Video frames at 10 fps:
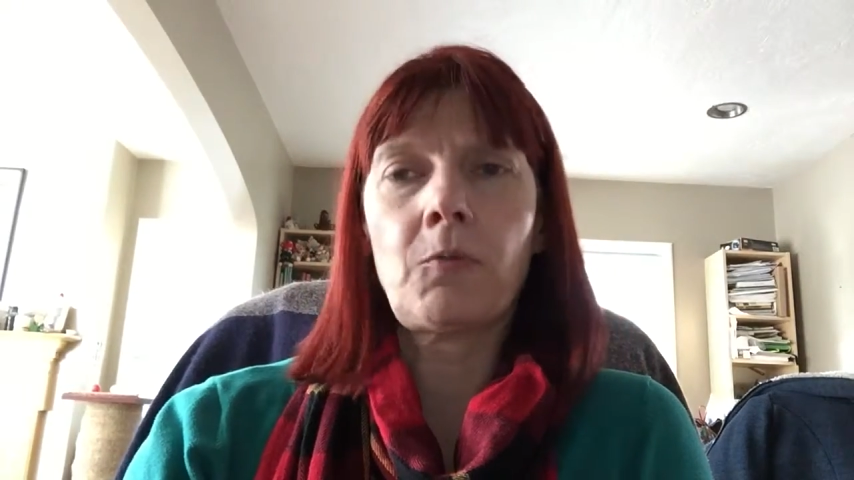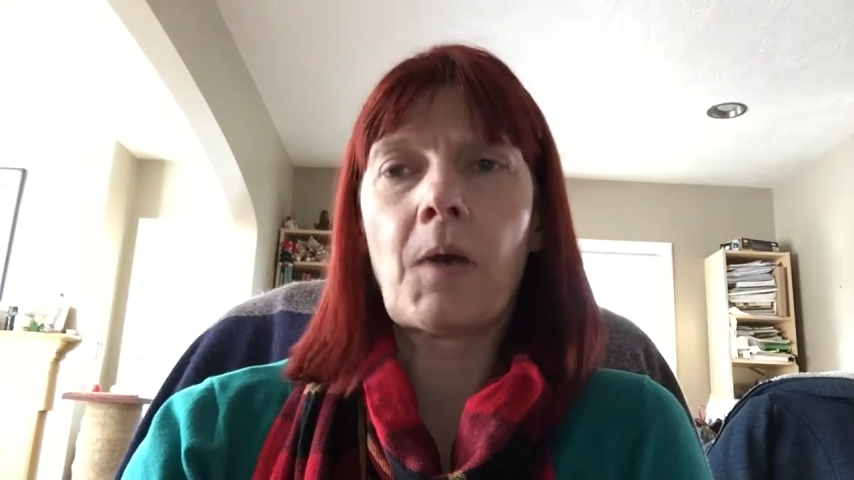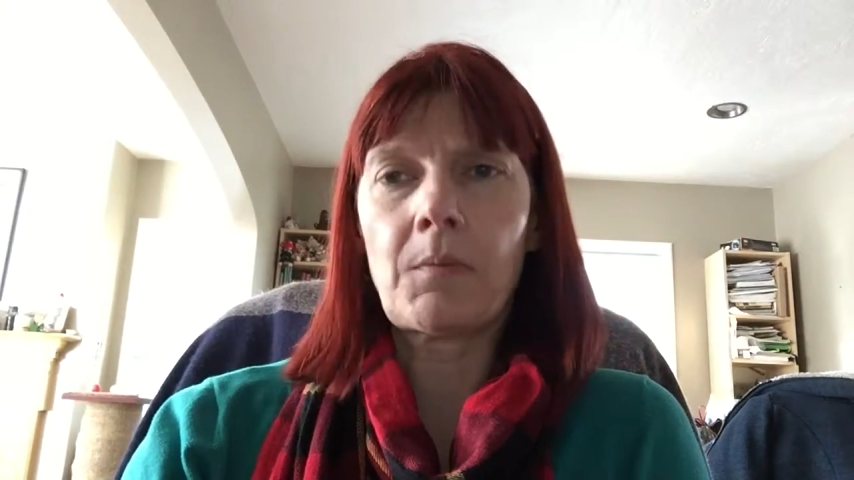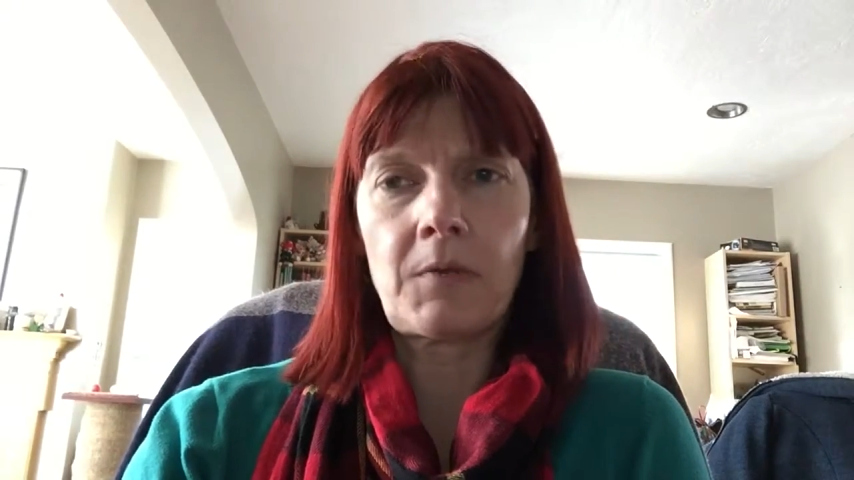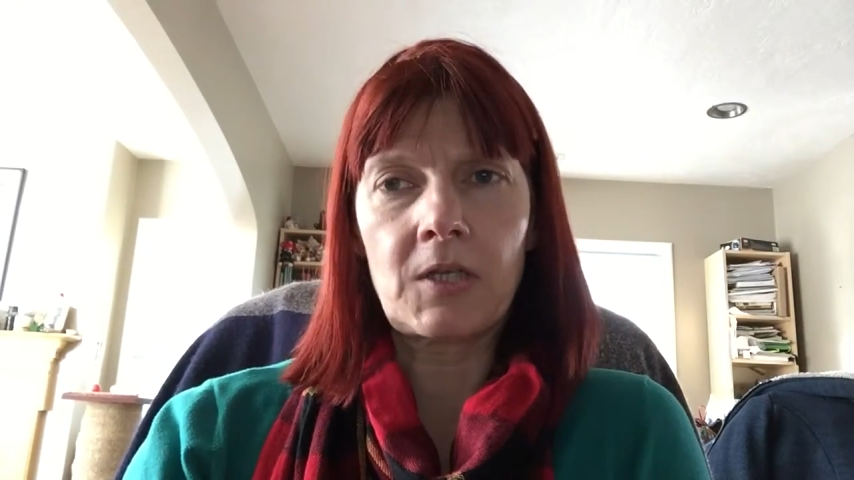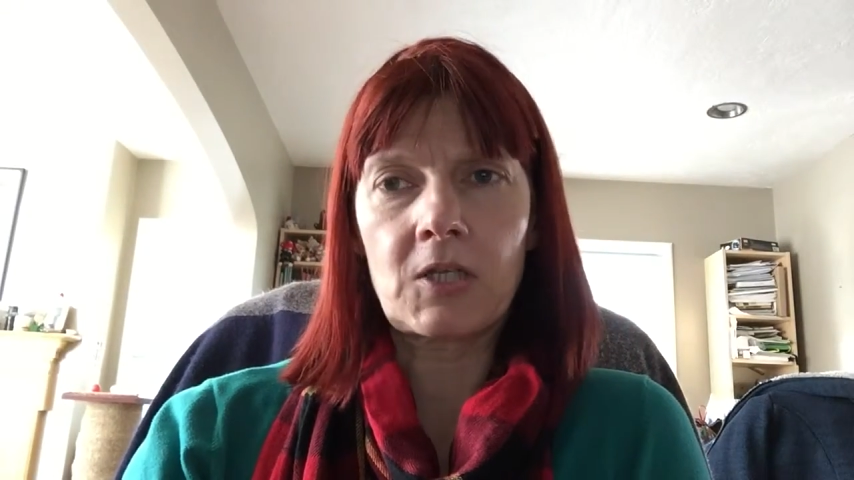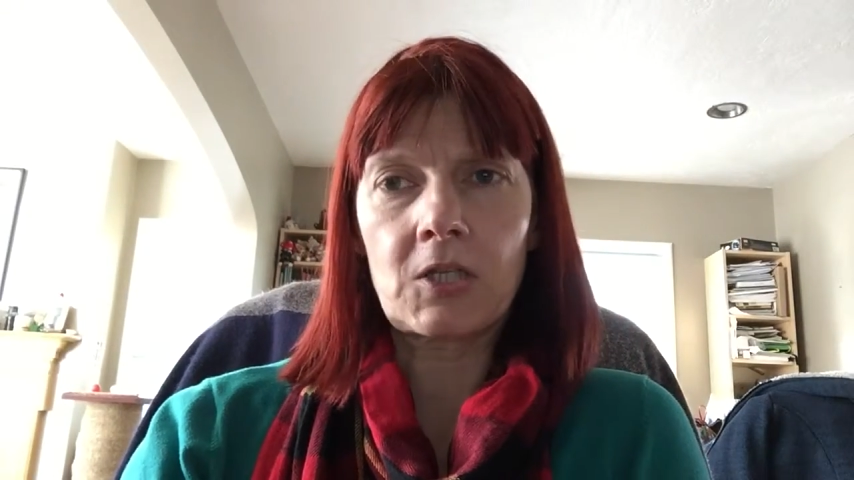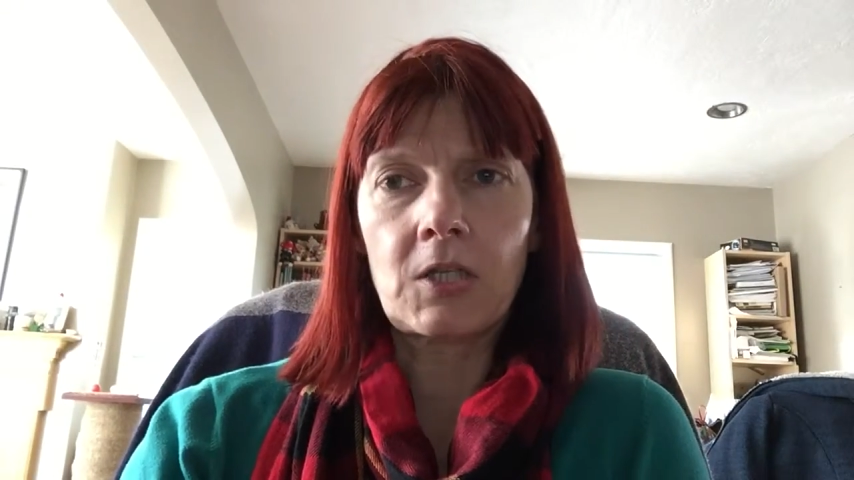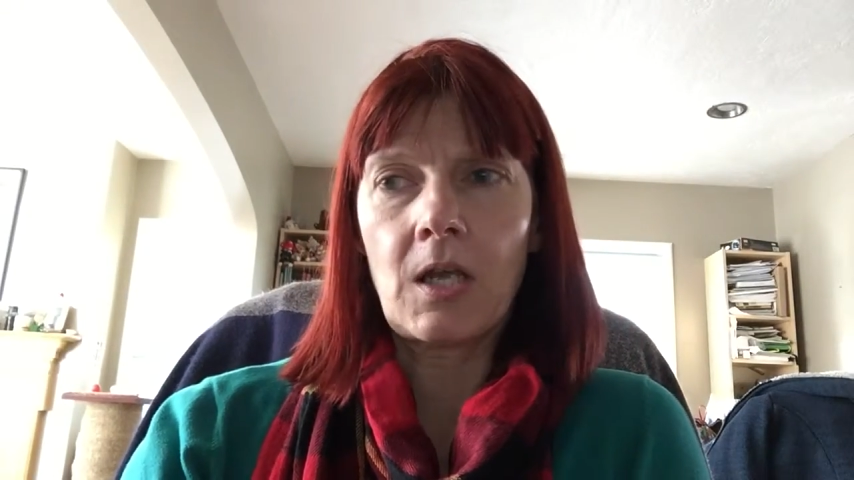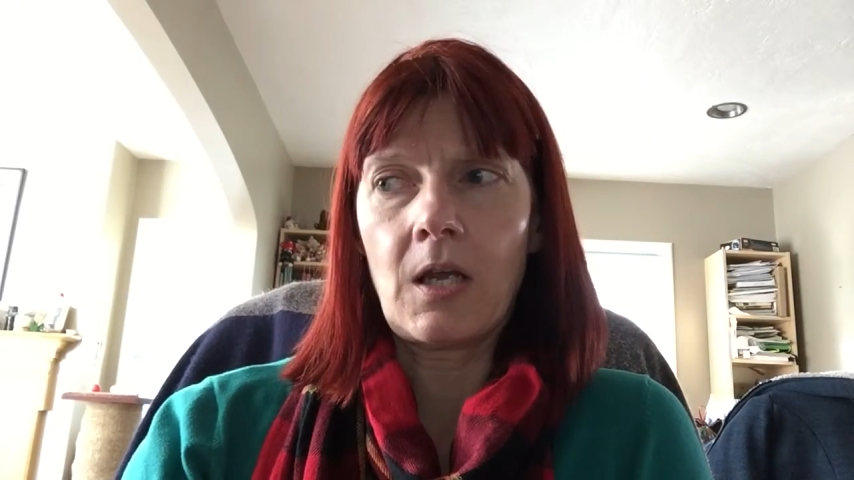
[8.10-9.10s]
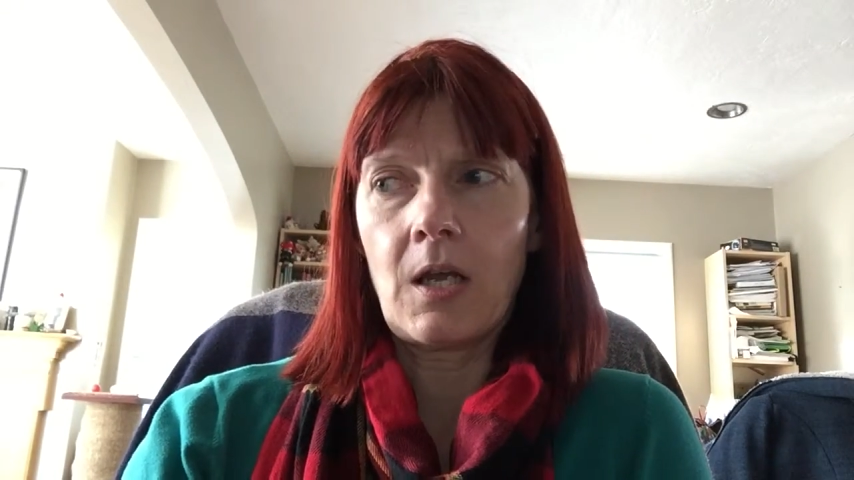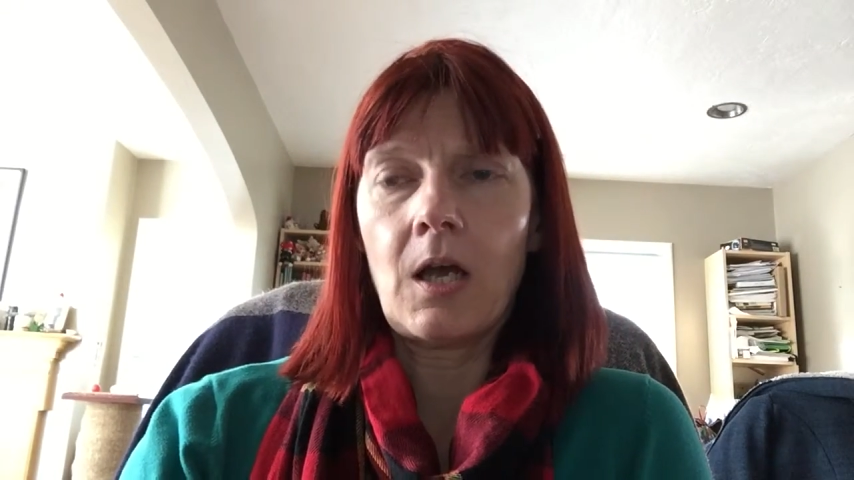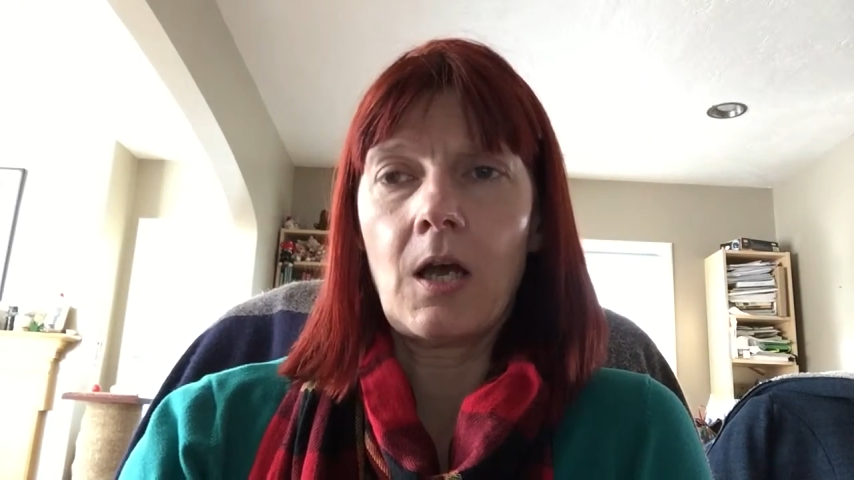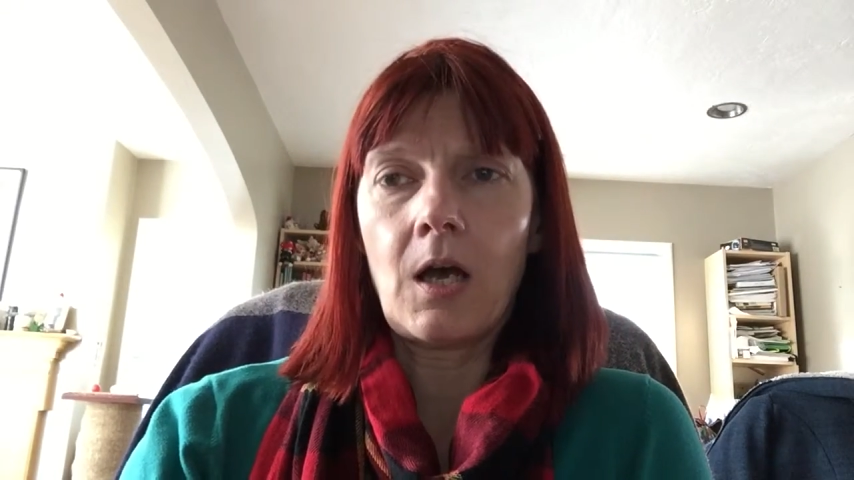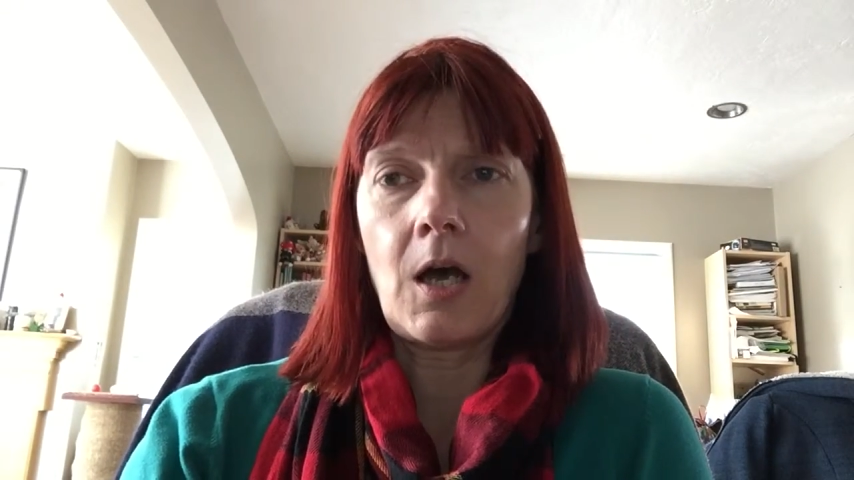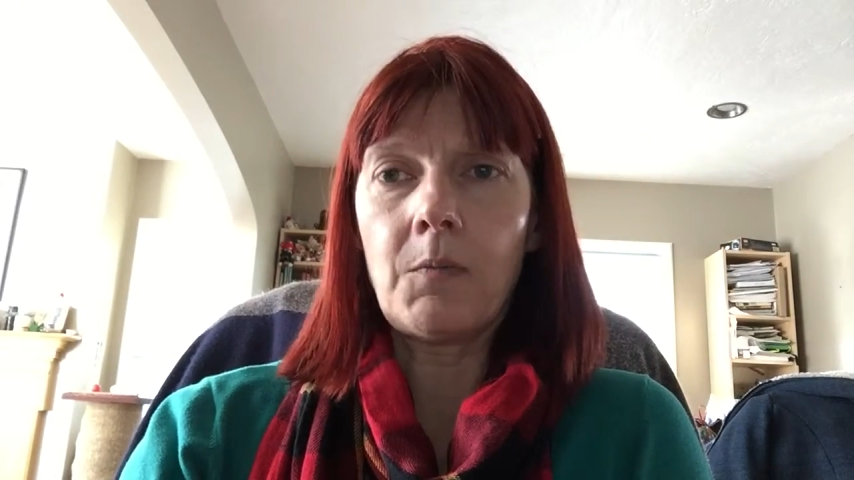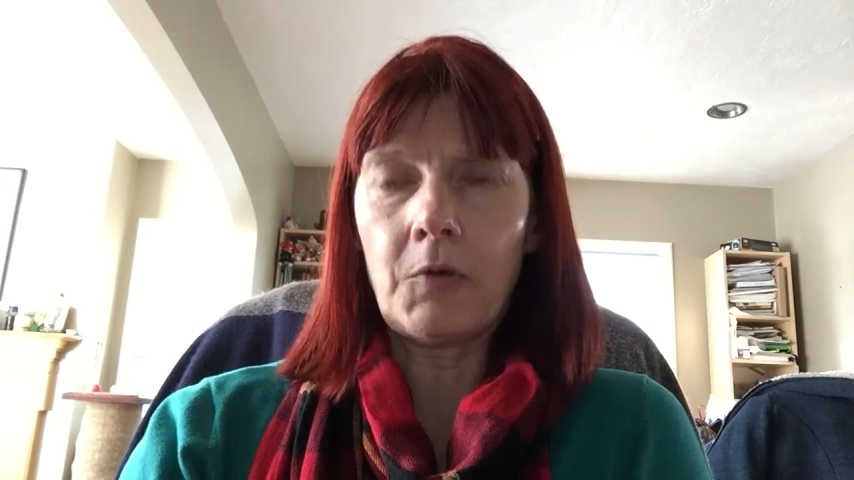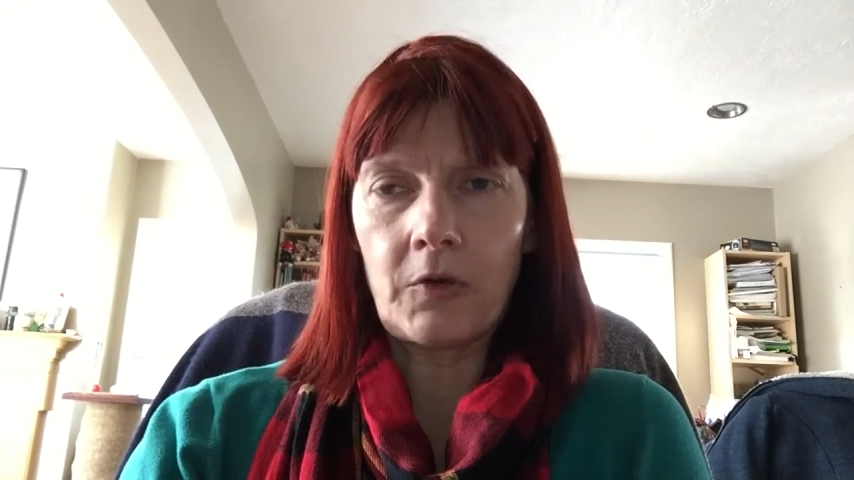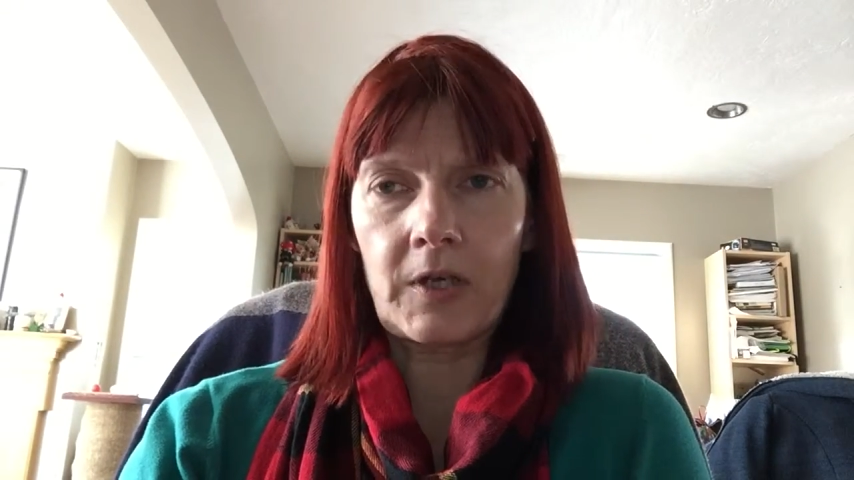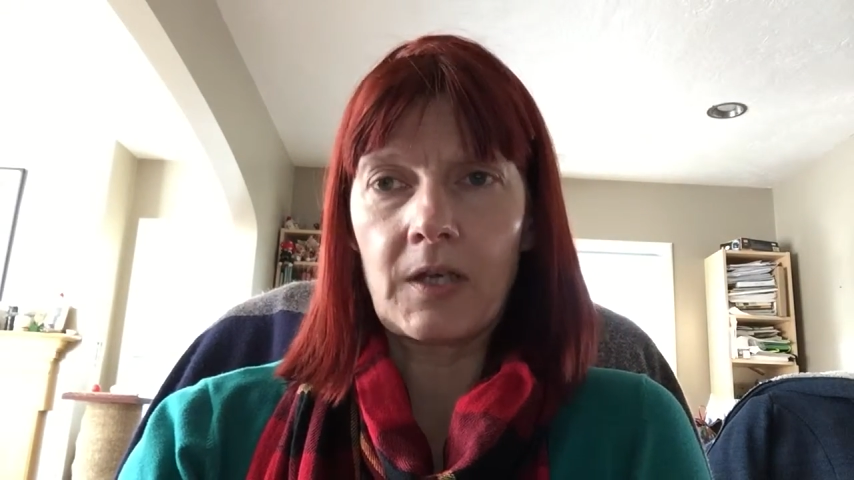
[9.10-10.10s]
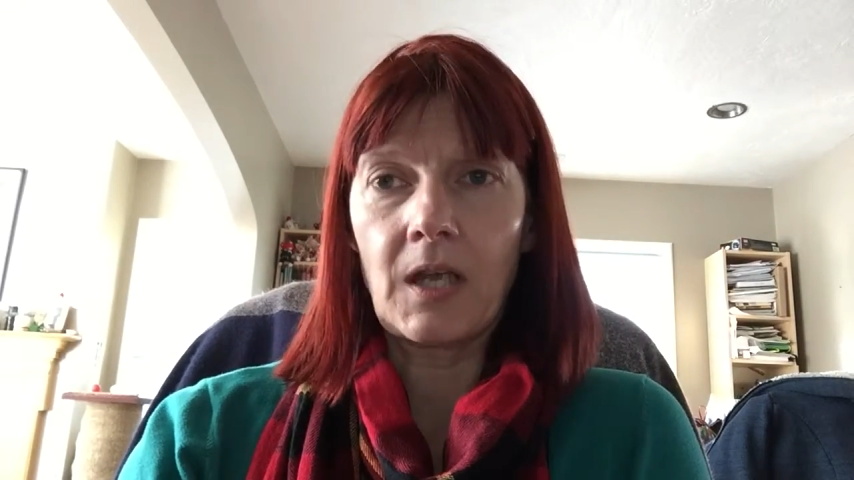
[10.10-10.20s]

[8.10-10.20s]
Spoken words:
publish a book